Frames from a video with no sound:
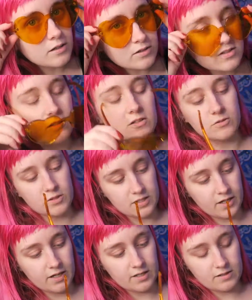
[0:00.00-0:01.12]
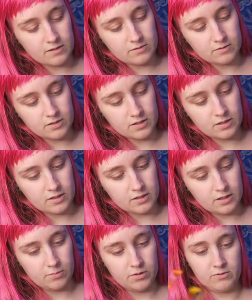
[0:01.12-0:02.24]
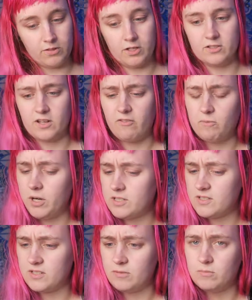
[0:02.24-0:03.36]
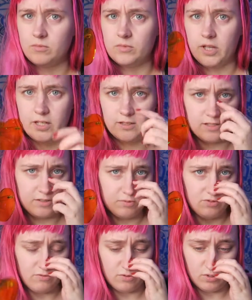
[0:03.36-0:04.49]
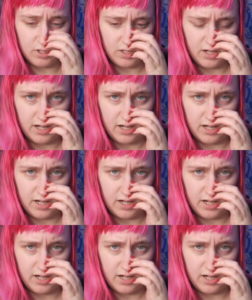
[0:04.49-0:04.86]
those are those ones. I got those in a couple different colors. I've bought some like this before.